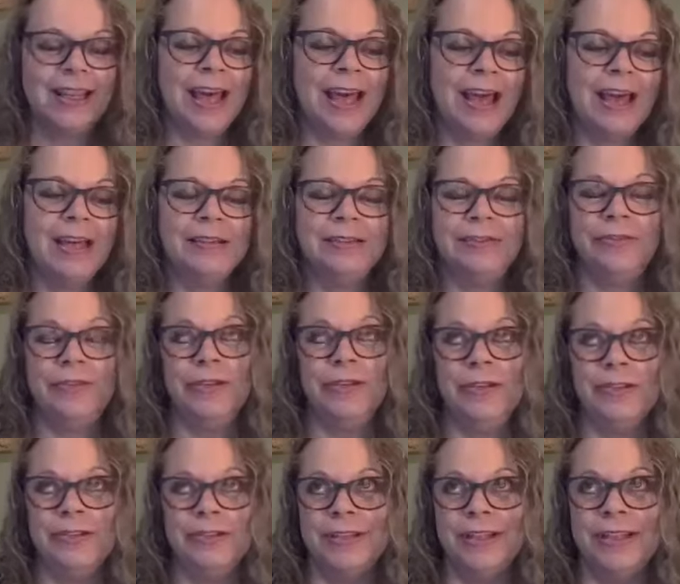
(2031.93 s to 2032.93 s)
Uh, a few
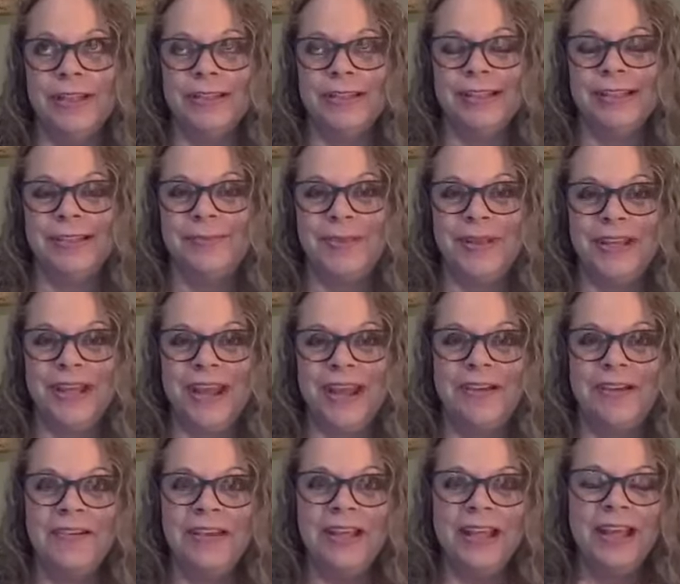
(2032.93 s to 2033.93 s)
years, I guess it's been
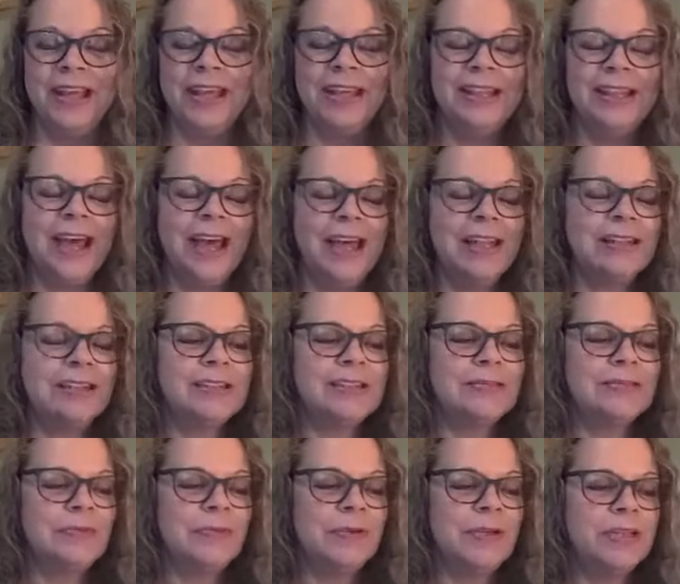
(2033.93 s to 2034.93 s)
now.
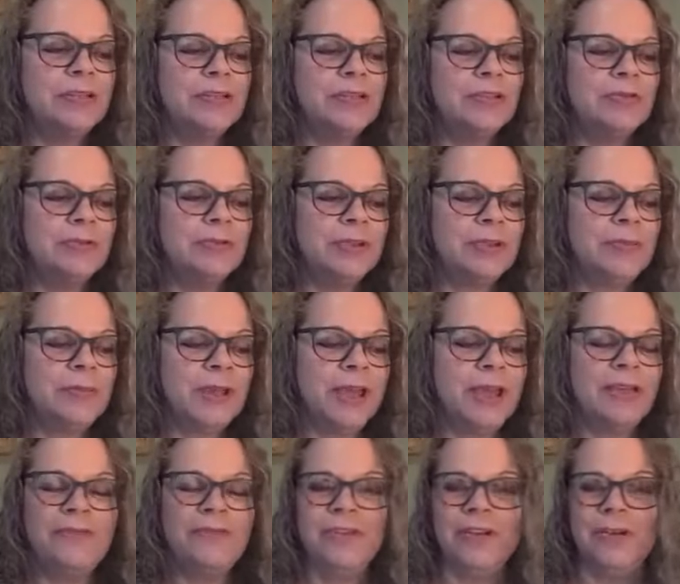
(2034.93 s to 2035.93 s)
That's when she really
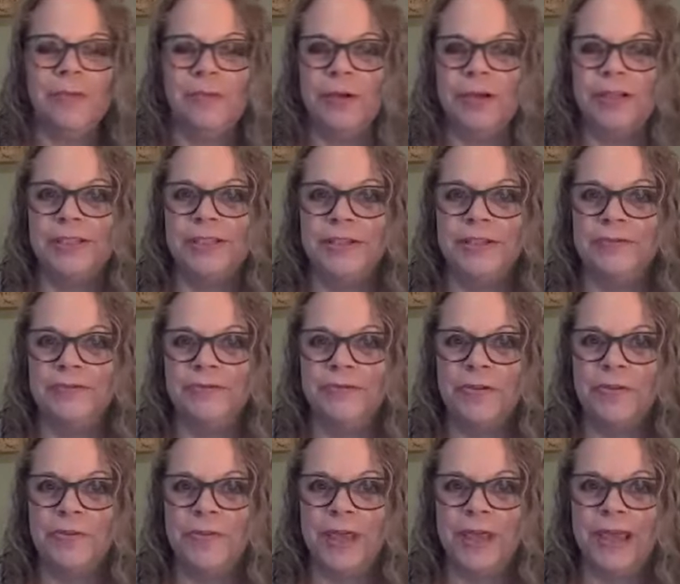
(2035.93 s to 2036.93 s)
became very present
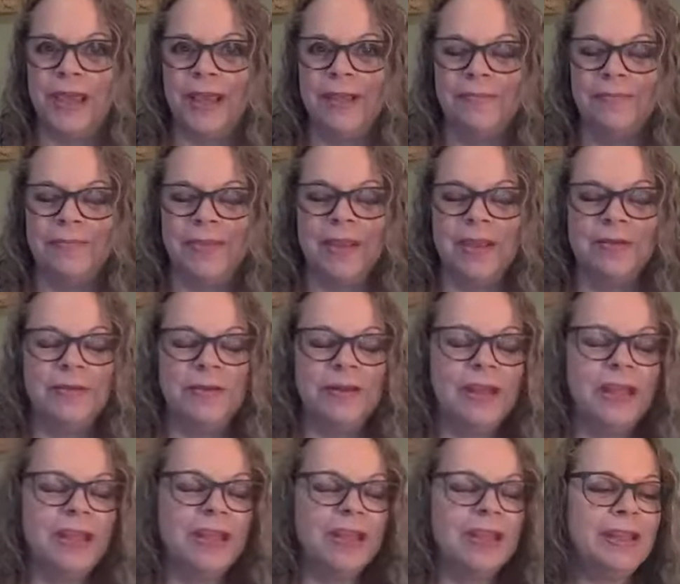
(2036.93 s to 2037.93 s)
for me in
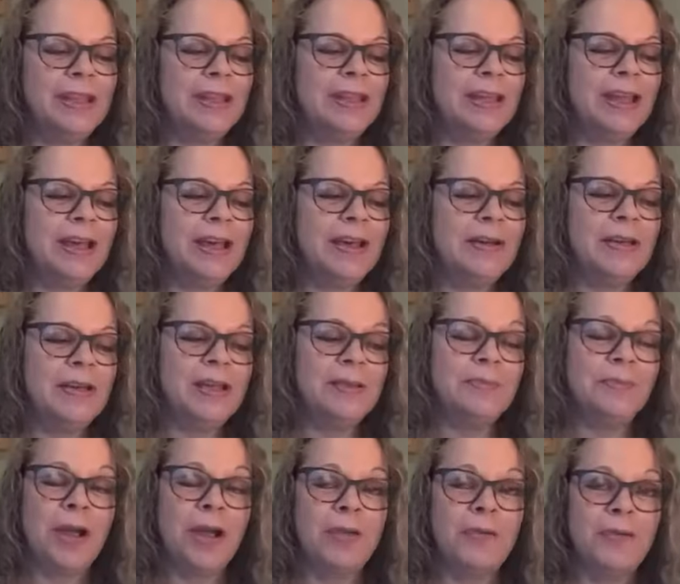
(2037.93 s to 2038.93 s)
in uh,
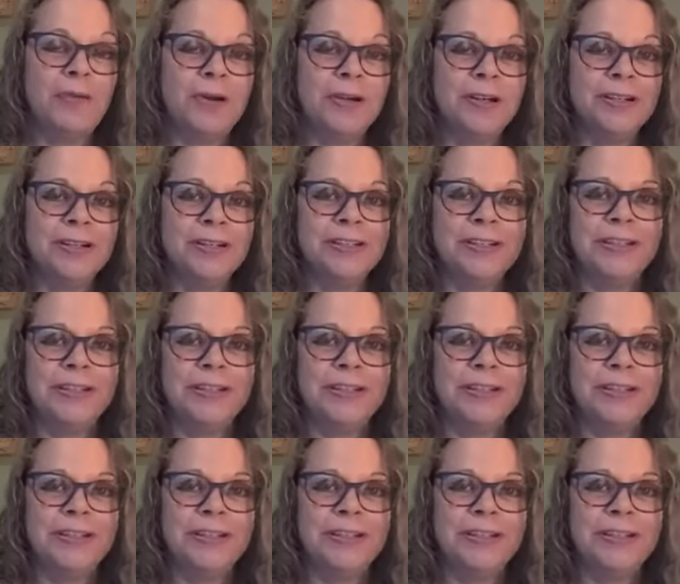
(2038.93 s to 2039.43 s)
in my work.